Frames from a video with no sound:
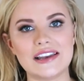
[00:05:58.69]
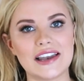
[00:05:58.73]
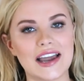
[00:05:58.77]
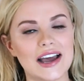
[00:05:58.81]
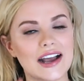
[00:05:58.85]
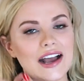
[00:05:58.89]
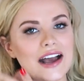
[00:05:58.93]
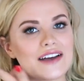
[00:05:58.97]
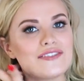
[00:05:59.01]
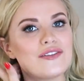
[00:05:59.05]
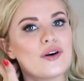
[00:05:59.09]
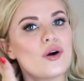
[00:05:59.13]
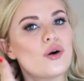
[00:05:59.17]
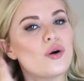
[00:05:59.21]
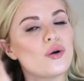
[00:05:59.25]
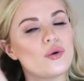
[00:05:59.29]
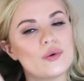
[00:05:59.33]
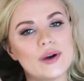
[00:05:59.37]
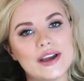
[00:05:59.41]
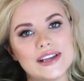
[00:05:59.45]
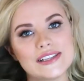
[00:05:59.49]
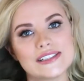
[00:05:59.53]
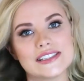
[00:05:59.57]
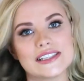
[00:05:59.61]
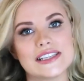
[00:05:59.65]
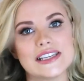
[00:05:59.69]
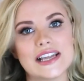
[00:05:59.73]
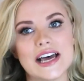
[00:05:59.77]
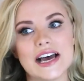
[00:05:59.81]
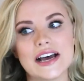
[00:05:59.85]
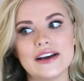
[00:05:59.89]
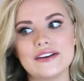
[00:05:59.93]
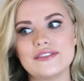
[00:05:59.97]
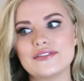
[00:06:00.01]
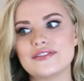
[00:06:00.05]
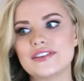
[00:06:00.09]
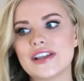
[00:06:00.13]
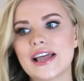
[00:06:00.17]
Like, I've always
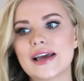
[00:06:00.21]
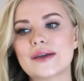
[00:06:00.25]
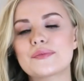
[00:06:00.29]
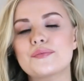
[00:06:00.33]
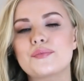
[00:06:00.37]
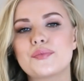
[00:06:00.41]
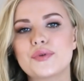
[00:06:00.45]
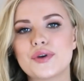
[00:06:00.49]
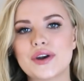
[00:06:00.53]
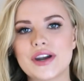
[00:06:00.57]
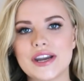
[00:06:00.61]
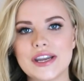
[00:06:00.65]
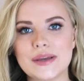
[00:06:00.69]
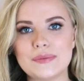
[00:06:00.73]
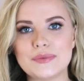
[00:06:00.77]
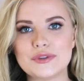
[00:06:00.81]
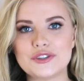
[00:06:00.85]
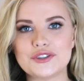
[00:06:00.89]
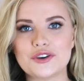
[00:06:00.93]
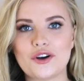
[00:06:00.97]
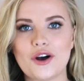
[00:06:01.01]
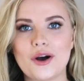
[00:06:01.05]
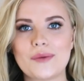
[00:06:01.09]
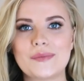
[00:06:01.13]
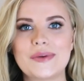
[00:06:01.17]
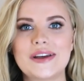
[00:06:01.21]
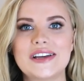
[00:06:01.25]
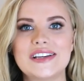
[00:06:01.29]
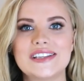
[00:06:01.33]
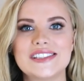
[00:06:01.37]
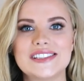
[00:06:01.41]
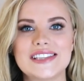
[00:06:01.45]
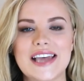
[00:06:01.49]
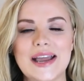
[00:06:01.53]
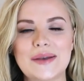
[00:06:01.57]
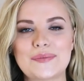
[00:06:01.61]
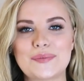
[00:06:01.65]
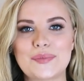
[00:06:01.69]
loved like pretty pajamas
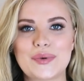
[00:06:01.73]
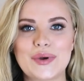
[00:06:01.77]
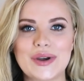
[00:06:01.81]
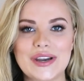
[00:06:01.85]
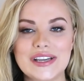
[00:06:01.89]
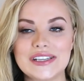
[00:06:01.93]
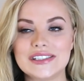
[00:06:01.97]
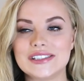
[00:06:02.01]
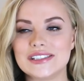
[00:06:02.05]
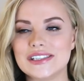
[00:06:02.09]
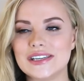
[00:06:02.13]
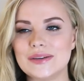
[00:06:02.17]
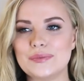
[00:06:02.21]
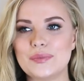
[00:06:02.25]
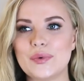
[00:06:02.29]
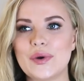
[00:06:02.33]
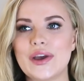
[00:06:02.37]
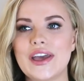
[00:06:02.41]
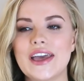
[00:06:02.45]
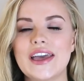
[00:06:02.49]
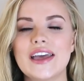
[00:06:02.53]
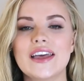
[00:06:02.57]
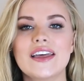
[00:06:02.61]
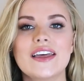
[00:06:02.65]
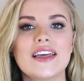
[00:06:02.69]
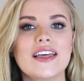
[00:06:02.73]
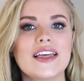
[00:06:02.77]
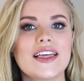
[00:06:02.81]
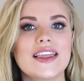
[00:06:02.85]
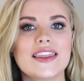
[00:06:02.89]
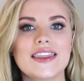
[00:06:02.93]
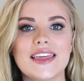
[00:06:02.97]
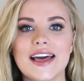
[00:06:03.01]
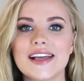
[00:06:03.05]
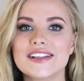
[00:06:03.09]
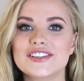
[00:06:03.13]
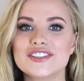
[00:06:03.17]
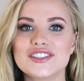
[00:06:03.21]
and pretty sleepwear.
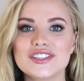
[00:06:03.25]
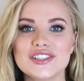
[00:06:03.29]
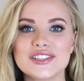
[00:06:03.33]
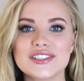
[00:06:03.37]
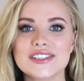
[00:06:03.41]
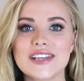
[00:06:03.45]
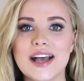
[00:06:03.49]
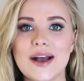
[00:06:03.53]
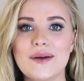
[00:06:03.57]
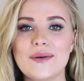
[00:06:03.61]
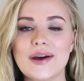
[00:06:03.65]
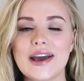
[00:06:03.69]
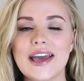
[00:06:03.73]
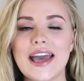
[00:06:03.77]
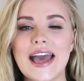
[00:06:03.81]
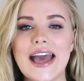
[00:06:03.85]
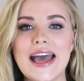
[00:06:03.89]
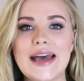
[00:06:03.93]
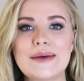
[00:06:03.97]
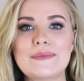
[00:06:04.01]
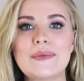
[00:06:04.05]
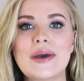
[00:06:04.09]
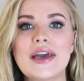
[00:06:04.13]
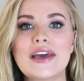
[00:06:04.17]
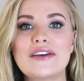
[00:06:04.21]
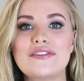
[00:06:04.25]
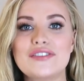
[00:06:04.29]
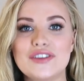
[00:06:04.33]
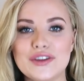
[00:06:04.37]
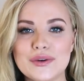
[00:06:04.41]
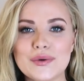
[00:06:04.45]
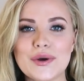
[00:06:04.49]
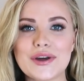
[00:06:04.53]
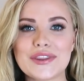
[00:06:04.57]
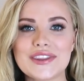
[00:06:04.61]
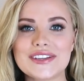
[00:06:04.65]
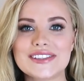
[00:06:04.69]
That's just how I am. If you